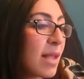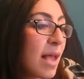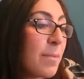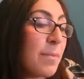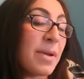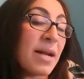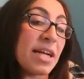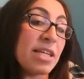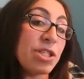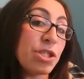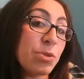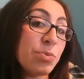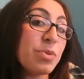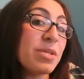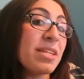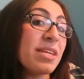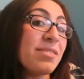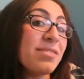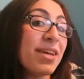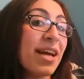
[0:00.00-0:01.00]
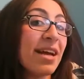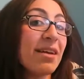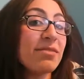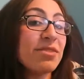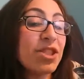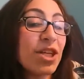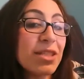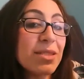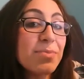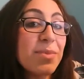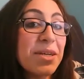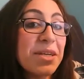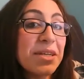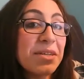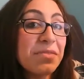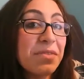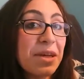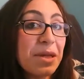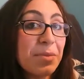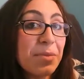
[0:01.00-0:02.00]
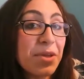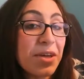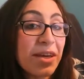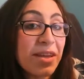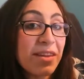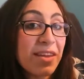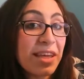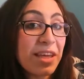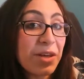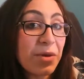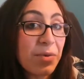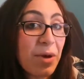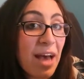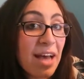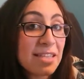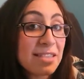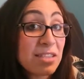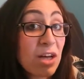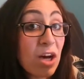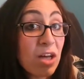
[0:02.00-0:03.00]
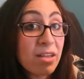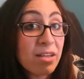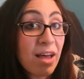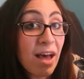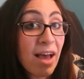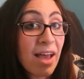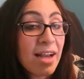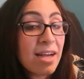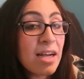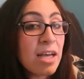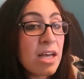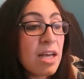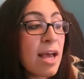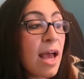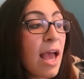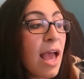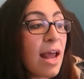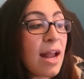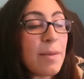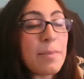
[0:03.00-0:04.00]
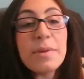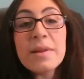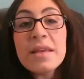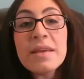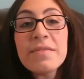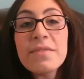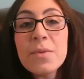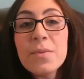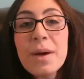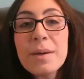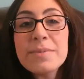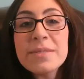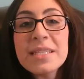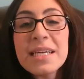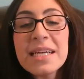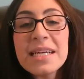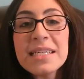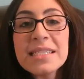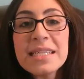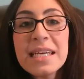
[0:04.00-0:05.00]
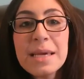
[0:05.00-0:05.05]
But I do believe they have just made it available in the US online, and I believe the website is